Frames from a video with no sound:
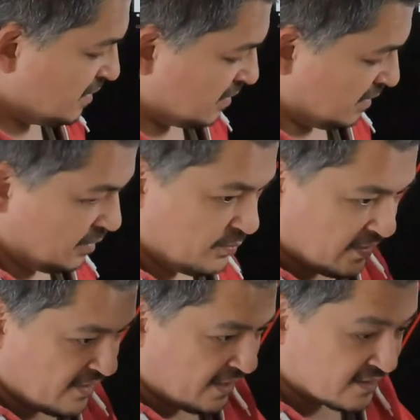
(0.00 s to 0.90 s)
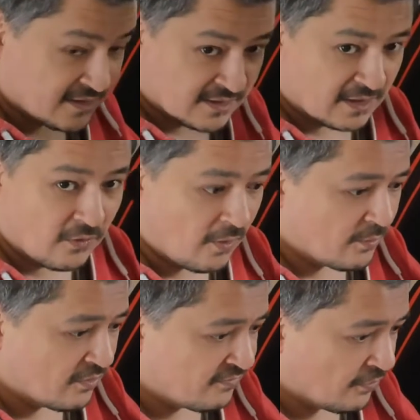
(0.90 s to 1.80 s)
But this is a lot
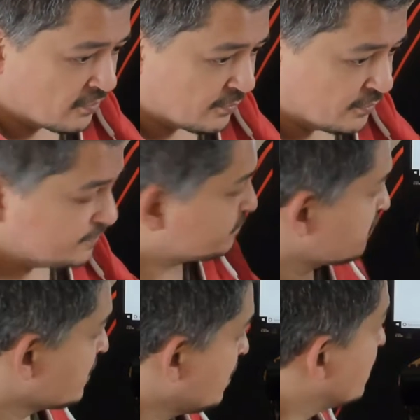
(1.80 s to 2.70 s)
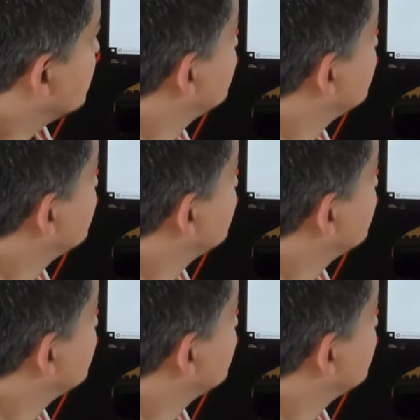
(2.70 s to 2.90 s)
more affordable. And if